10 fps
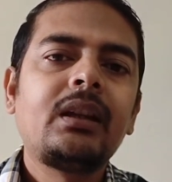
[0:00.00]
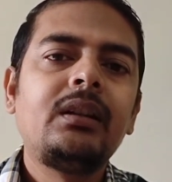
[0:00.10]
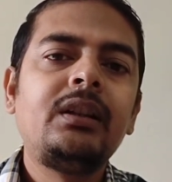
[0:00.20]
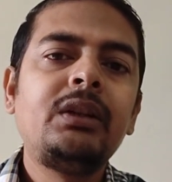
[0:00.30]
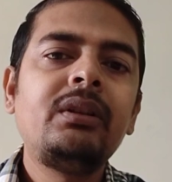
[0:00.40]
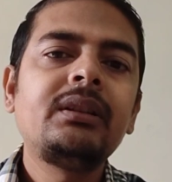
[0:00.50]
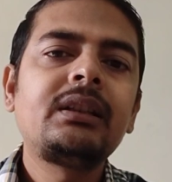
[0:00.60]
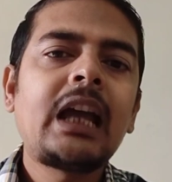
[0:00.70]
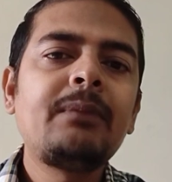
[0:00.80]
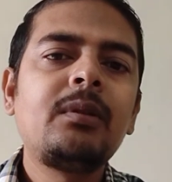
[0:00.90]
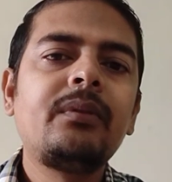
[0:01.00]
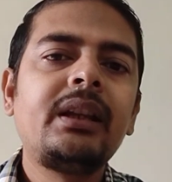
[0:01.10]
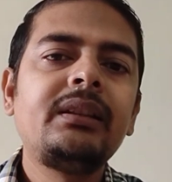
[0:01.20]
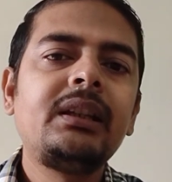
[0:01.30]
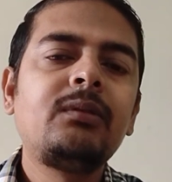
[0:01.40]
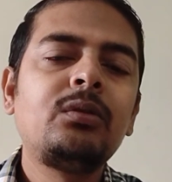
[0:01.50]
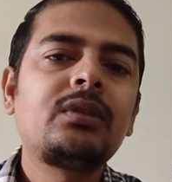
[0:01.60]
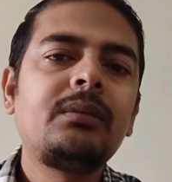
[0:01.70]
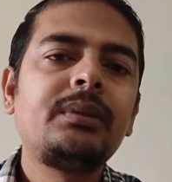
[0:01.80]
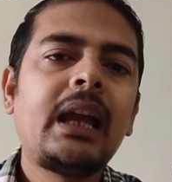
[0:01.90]
during the time of Green
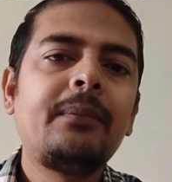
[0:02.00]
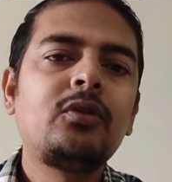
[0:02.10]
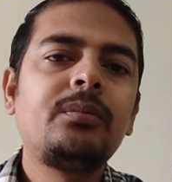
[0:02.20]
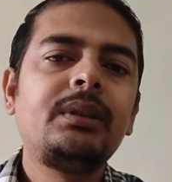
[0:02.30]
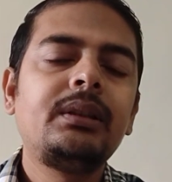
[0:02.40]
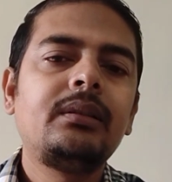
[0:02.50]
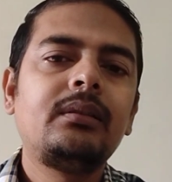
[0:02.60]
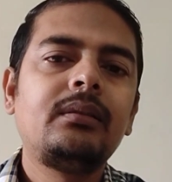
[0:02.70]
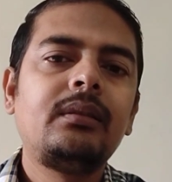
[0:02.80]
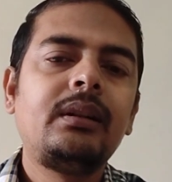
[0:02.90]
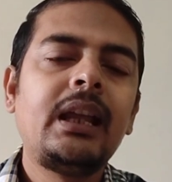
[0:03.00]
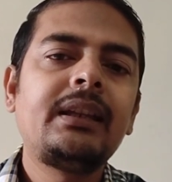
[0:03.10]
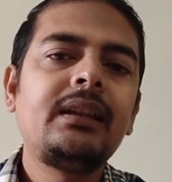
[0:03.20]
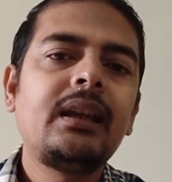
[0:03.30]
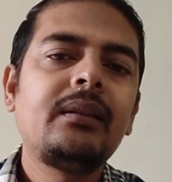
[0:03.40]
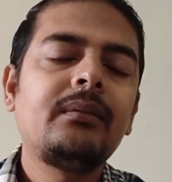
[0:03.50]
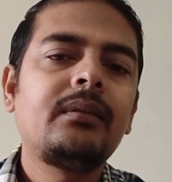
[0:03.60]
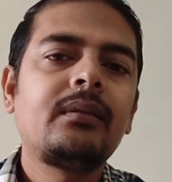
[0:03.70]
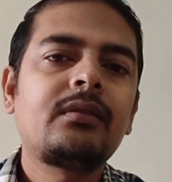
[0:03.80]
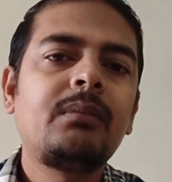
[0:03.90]
Revolution we have to be taking
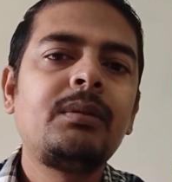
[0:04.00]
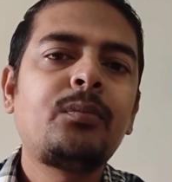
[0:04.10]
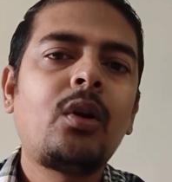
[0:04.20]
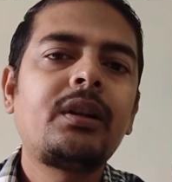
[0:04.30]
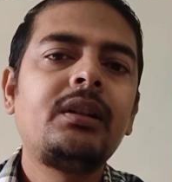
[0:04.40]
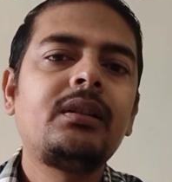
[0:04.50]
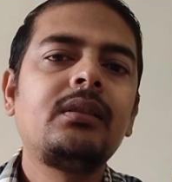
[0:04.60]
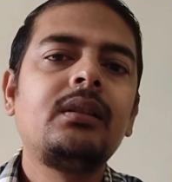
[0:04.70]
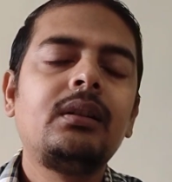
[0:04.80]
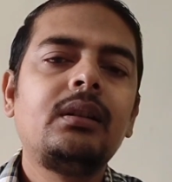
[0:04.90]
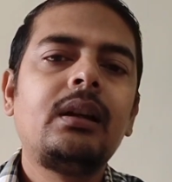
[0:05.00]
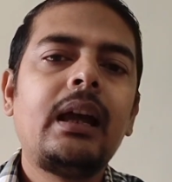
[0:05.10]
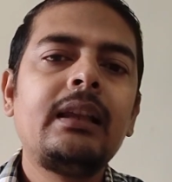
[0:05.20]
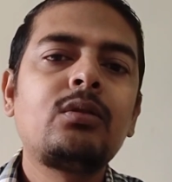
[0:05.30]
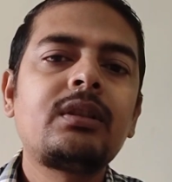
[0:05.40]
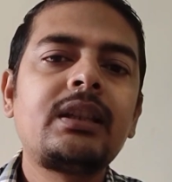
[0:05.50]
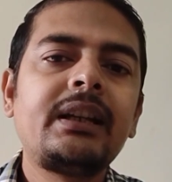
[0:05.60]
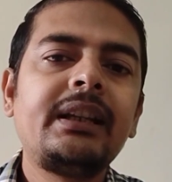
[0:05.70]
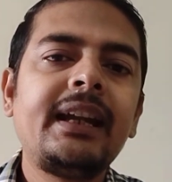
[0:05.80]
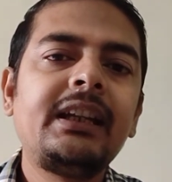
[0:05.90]
some important also
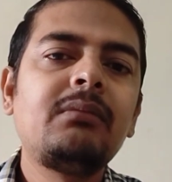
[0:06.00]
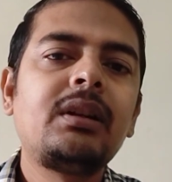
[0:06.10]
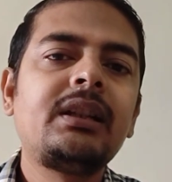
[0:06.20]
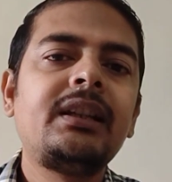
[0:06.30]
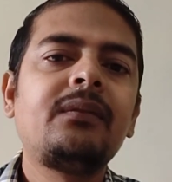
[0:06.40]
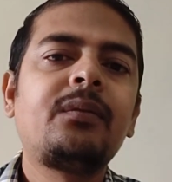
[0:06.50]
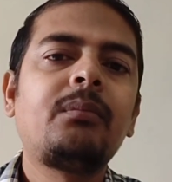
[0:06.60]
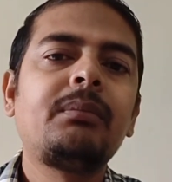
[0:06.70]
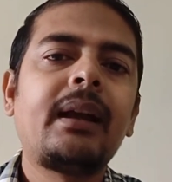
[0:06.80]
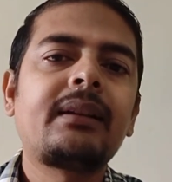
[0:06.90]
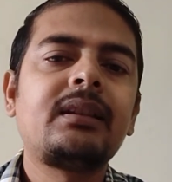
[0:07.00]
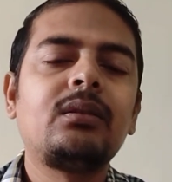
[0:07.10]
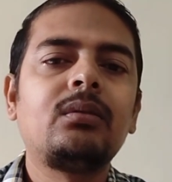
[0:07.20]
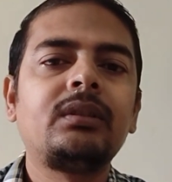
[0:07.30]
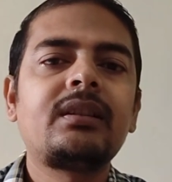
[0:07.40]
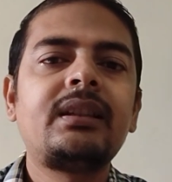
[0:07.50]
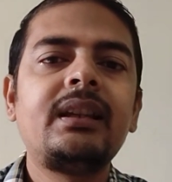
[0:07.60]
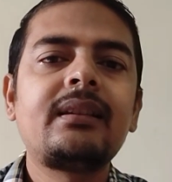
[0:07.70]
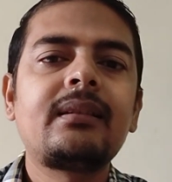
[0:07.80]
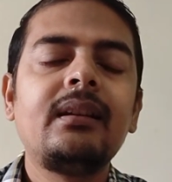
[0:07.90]
segregating material from the Mexico. The
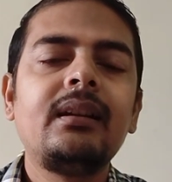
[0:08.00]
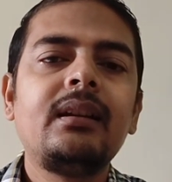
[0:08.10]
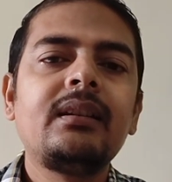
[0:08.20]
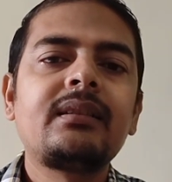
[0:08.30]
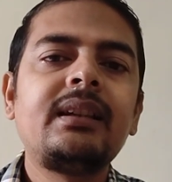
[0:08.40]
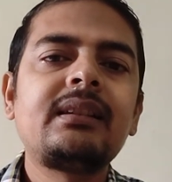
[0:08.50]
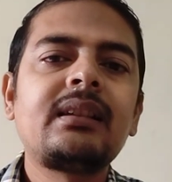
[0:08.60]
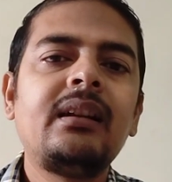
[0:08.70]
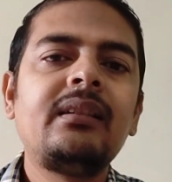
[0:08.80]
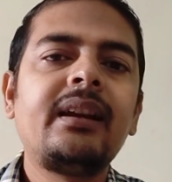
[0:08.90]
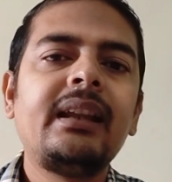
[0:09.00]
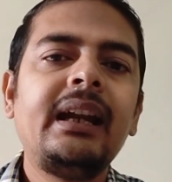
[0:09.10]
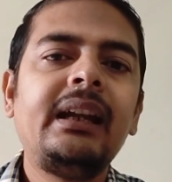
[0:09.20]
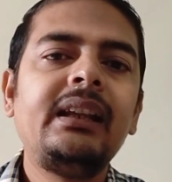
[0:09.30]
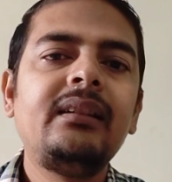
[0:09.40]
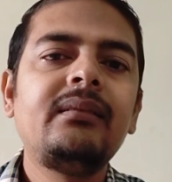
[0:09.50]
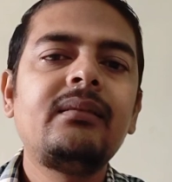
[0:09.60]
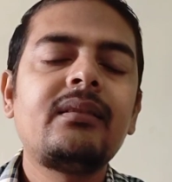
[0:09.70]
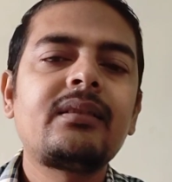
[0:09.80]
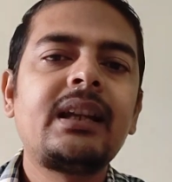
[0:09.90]

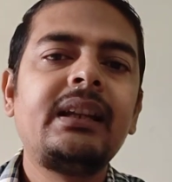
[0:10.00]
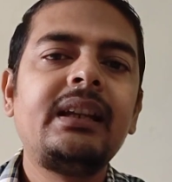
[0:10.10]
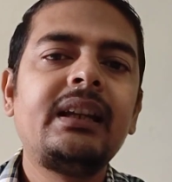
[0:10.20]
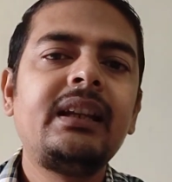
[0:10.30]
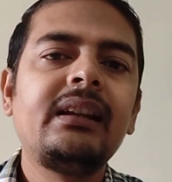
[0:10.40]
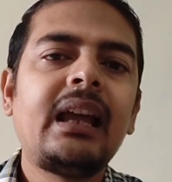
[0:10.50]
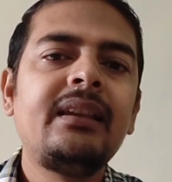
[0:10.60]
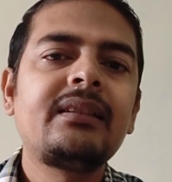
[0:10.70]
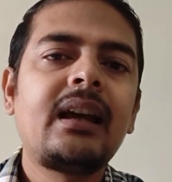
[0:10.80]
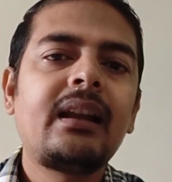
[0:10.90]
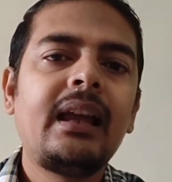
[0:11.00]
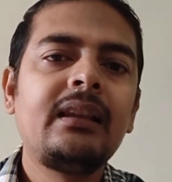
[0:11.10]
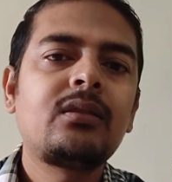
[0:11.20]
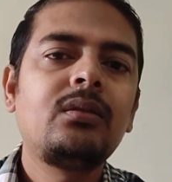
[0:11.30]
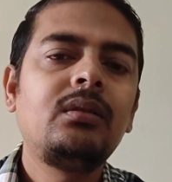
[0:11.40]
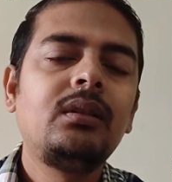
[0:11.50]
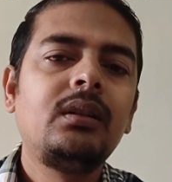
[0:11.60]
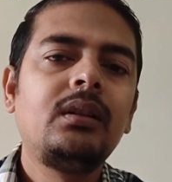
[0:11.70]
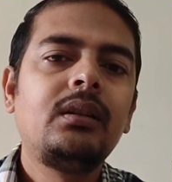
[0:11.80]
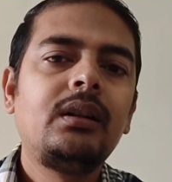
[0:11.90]
618 segregating lines are also
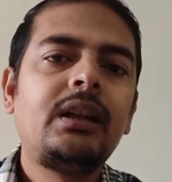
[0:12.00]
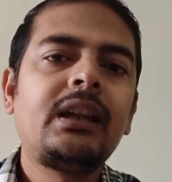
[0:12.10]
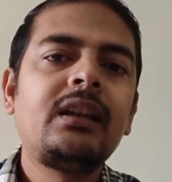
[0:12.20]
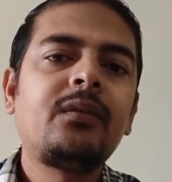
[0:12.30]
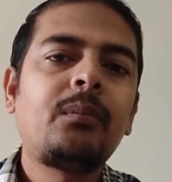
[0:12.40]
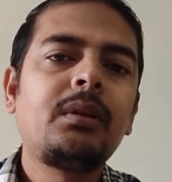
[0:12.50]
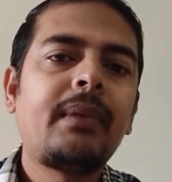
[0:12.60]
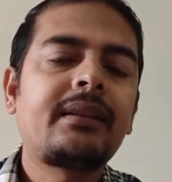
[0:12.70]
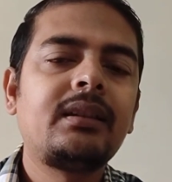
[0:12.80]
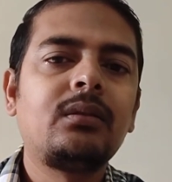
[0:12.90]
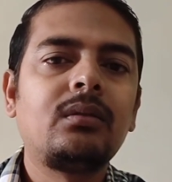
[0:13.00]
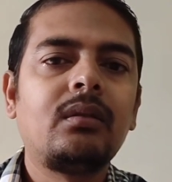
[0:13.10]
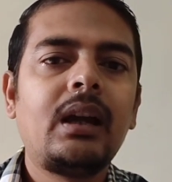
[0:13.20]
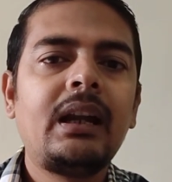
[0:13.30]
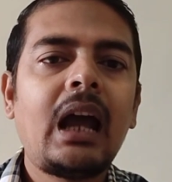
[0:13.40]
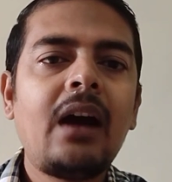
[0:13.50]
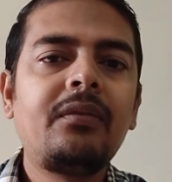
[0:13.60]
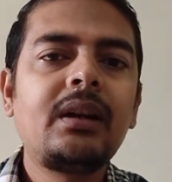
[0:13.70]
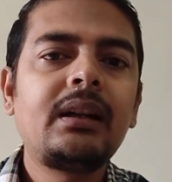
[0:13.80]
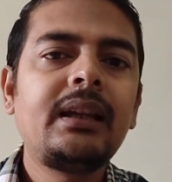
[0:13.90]
taking from the Mexico, and
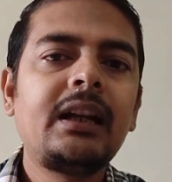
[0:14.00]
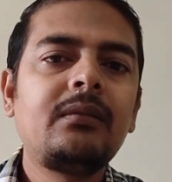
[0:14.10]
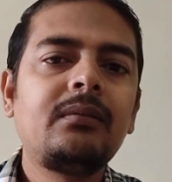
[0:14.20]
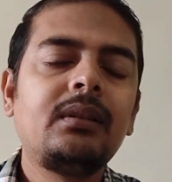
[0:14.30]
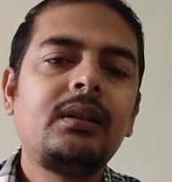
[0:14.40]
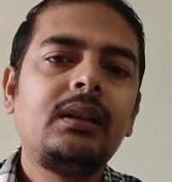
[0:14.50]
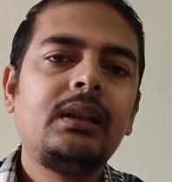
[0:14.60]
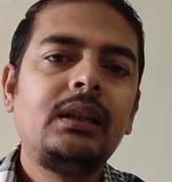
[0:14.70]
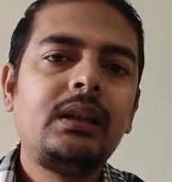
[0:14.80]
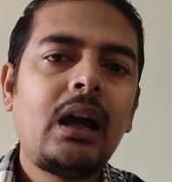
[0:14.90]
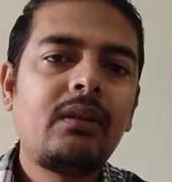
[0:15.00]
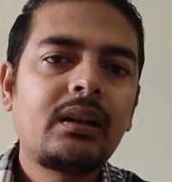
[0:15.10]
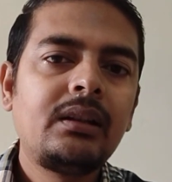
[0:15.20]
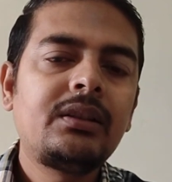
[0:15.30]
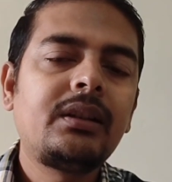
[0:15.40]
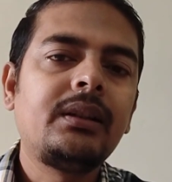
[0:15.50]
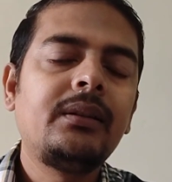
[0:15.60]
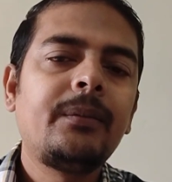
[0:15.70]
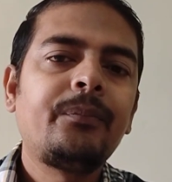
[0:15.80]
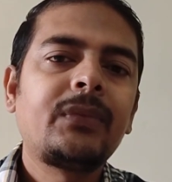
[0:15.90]
after that in our
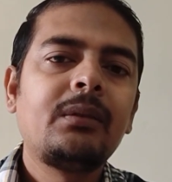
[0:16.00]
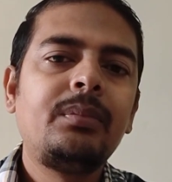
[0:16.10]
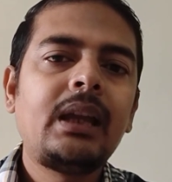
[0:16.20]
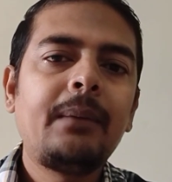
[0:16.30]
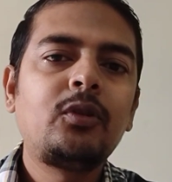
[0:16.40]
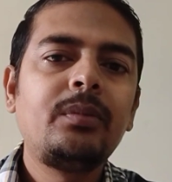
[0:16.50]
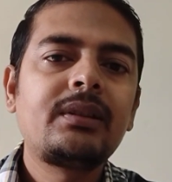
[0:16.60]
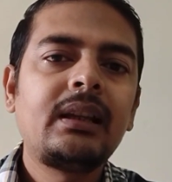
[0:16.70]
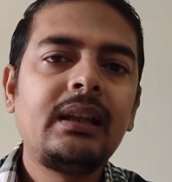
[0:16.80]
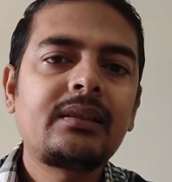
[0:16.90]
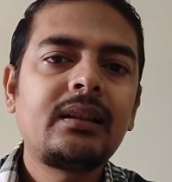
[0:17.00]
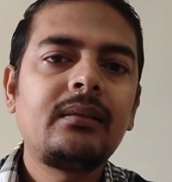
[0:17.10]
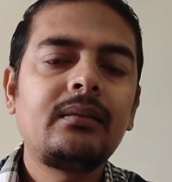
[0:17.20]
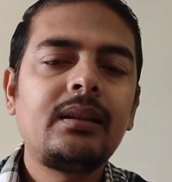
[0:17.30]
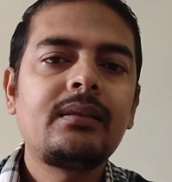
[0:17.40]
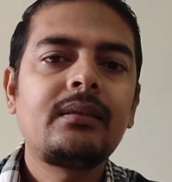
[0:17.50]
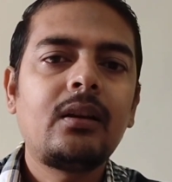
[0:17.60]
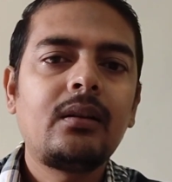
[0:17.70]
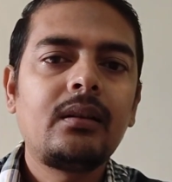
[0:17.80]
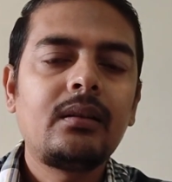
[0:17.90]
country we have to be selection is
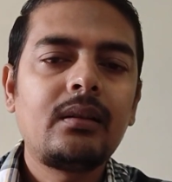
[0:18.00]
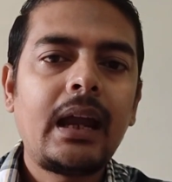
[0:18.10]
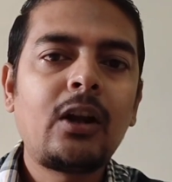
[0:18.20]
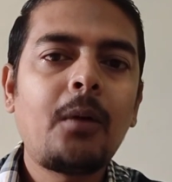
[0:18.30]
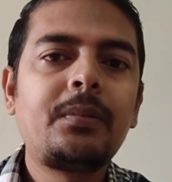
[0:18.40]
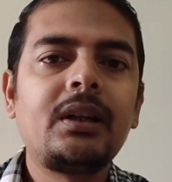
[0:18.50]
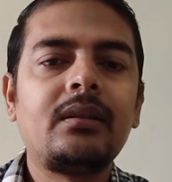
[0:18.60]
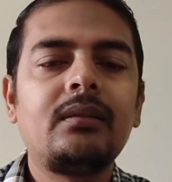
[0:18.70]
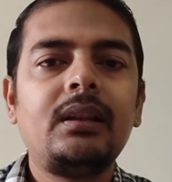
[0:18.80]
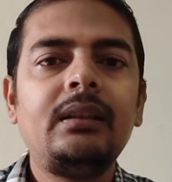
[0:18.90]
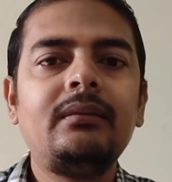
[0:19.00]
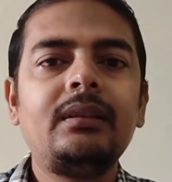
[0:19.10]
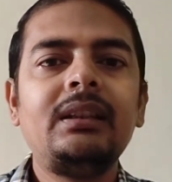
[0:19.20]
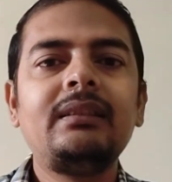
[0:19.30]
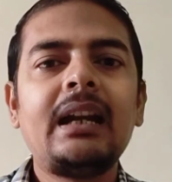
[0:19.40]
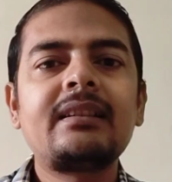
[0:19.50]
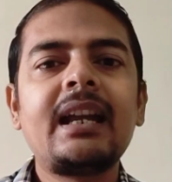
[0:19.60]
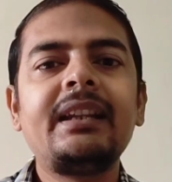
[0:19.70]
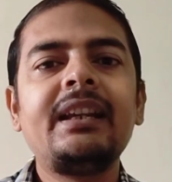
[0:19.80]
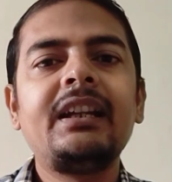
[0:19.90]
adopted in that
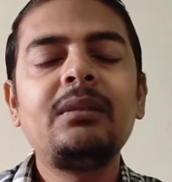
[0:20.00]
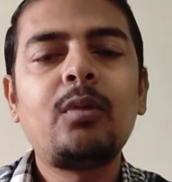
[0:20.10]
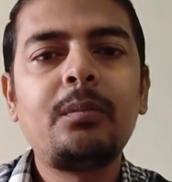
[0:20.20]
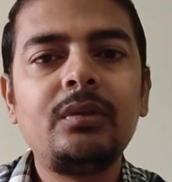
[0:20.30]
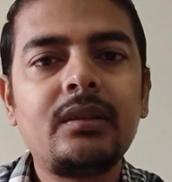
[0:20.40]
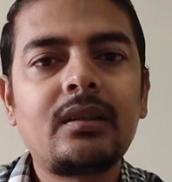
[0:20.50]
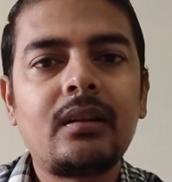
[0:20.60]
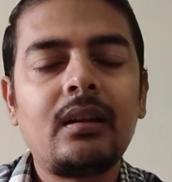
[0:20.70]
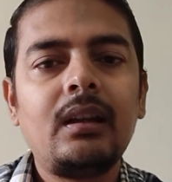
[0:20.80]
segregating population,